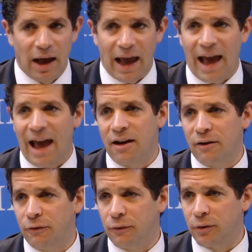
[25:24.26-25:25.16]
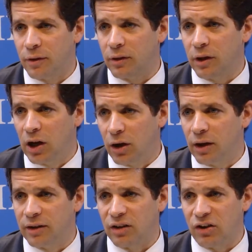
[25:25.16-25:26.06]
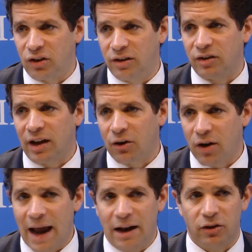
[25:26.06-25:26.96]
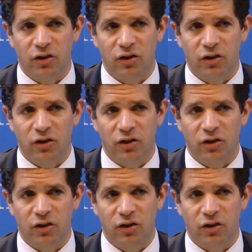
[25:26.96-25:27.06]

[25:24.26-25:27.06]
have essentially disaggregated,